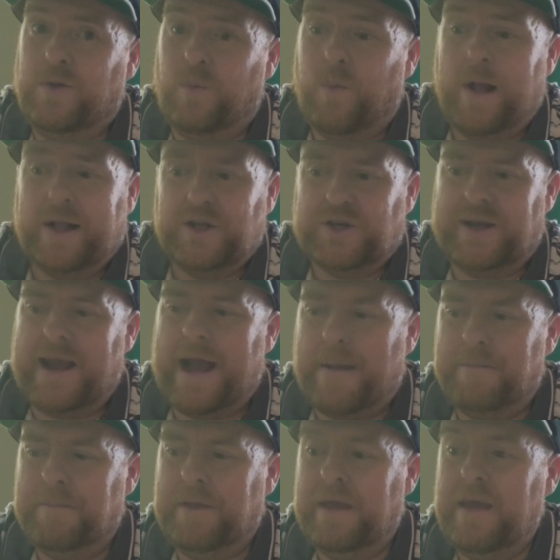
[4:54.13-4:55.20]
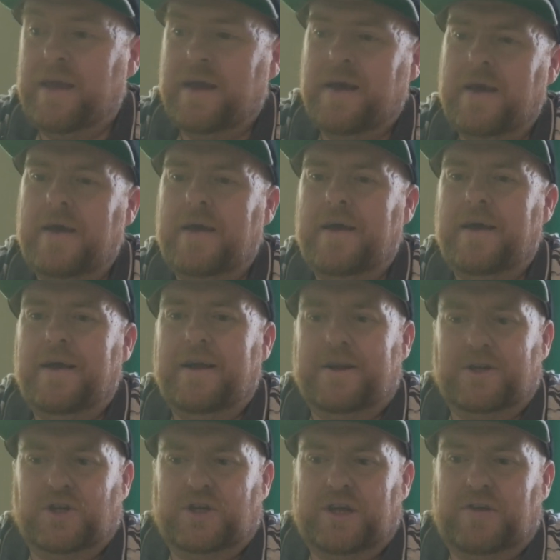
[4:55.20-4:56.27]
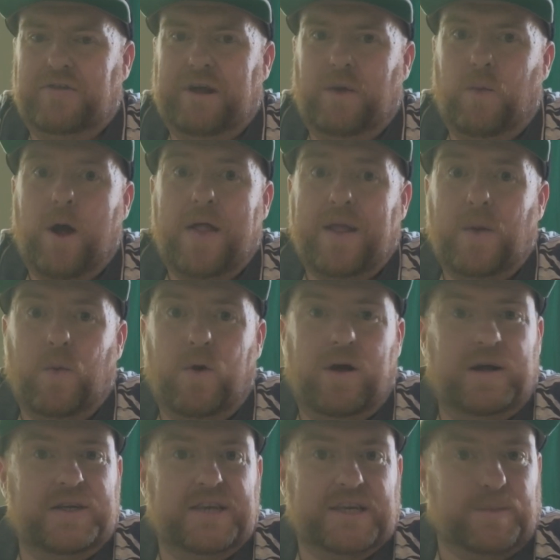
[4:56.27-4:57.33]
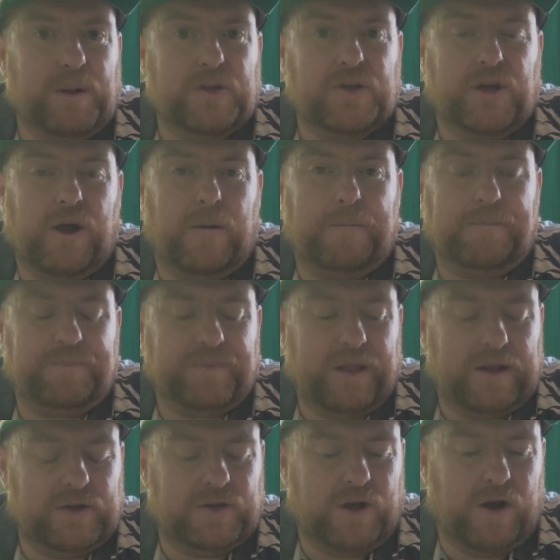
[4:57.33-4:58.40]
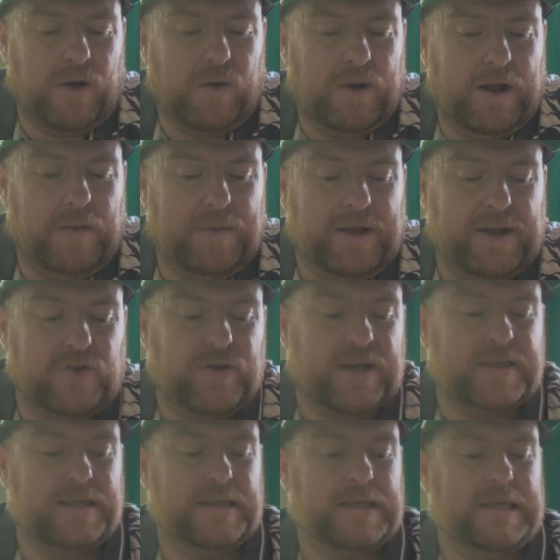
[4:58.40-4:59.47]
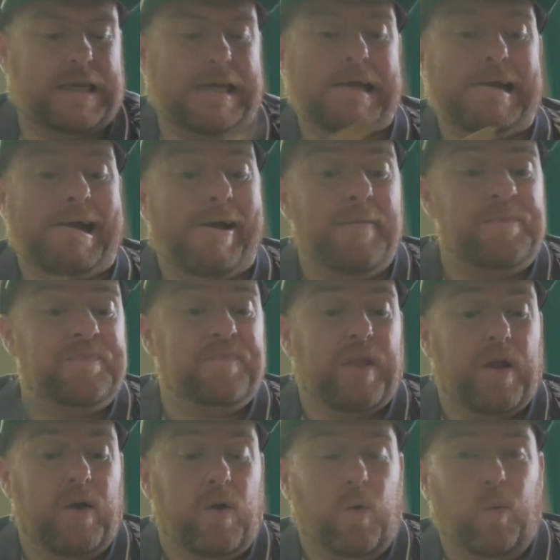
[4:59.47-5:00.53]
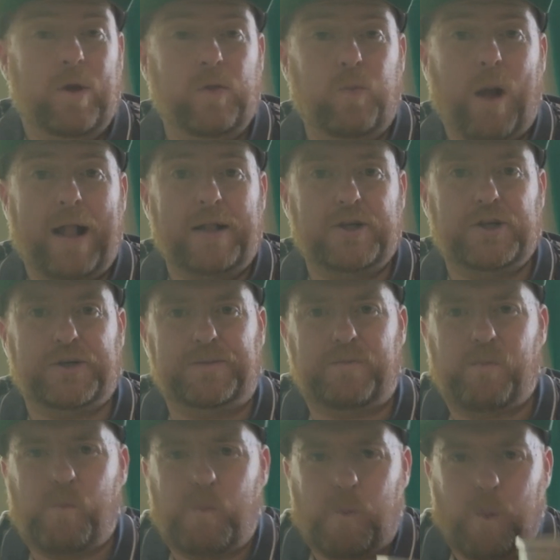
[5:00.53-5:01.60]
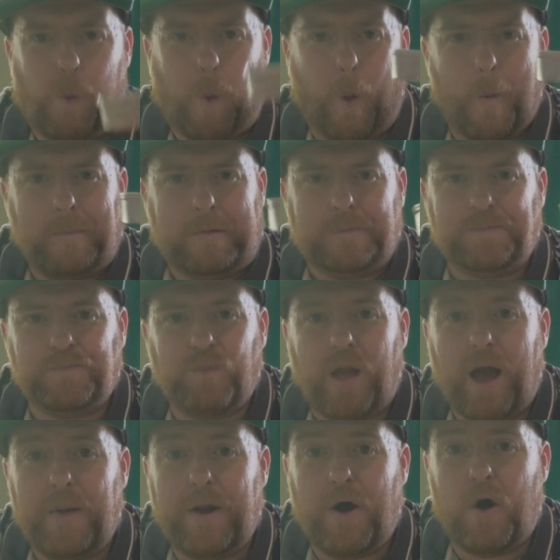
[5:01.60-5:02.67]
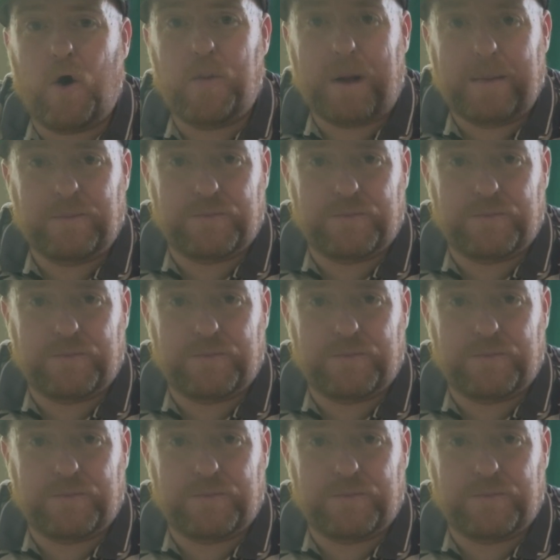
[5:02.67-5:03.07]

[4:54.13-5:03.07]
the Welsh can be, considering where they were 6 months ago. So it'll be interesting to see. With Welsh, I went home. I'm